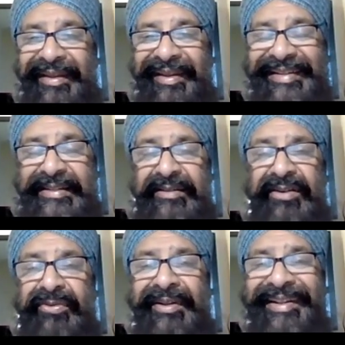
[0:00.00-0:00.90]
It's
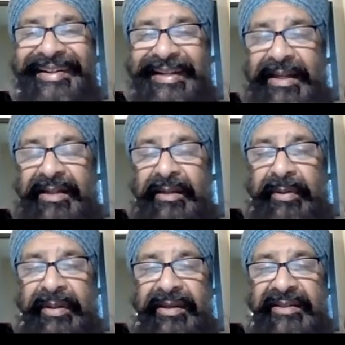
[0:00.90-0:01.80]
not really a dental
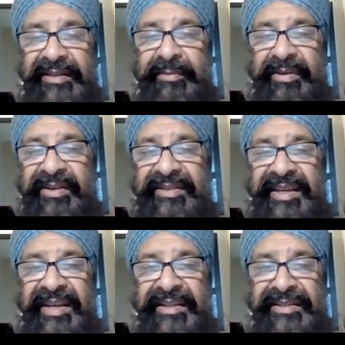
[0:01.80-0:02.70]
appliance because it
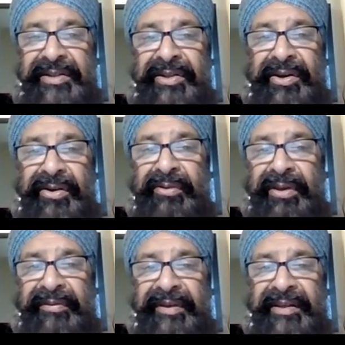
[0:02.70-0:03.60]
has no
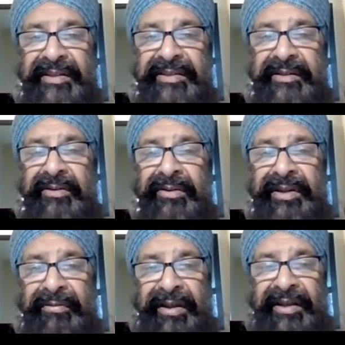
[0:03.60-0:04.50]
effect or
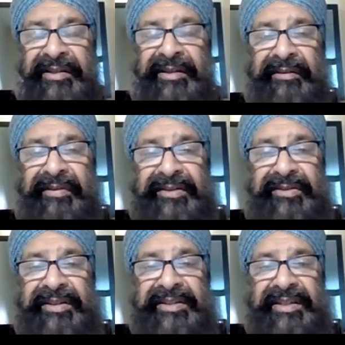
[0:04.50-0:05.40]
direct effect
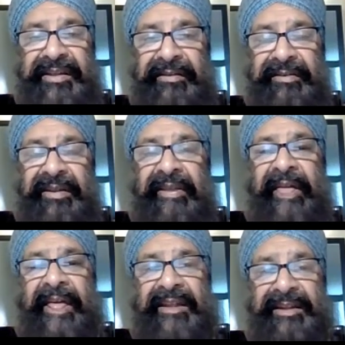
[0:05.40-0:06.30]
on the teeth.
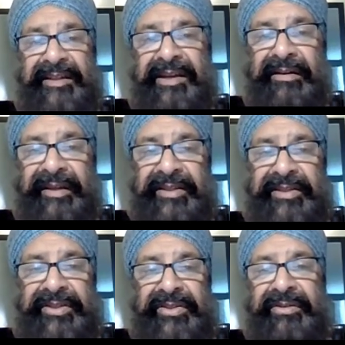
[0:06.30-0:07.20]
The target
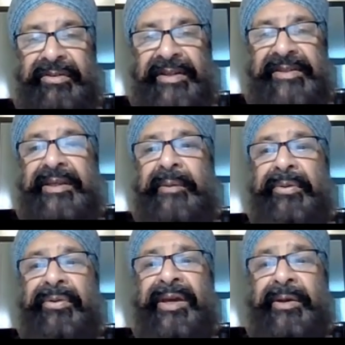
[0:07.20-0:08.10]
tissue is the
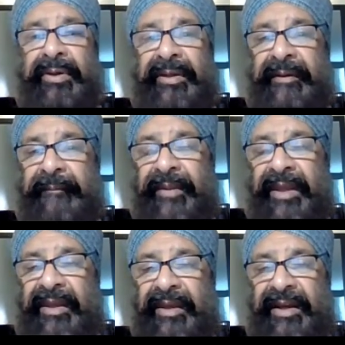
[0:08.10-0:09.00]
upper airway.
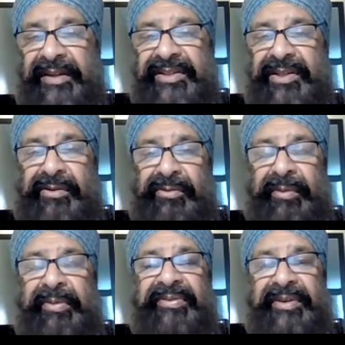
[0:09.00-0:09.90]
And so we
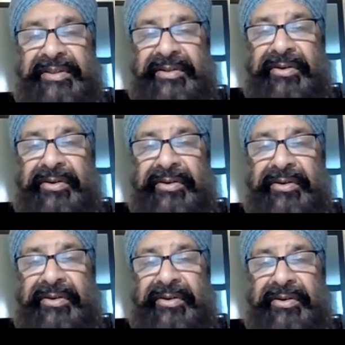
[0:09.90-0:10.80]
prefer to call
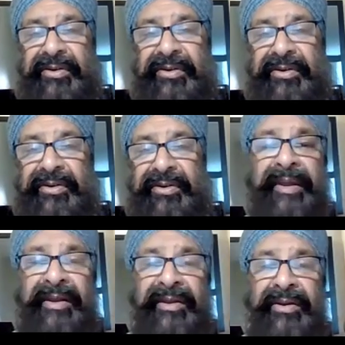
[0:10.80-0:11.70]
it a
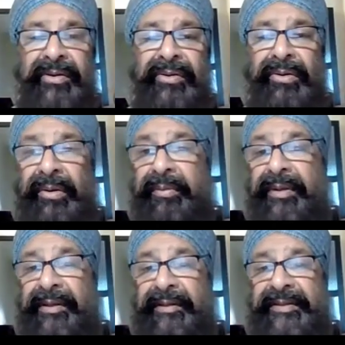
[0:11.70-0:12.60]
biomedic
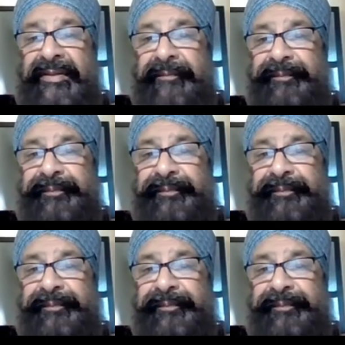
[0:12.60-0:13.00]
oral appliance.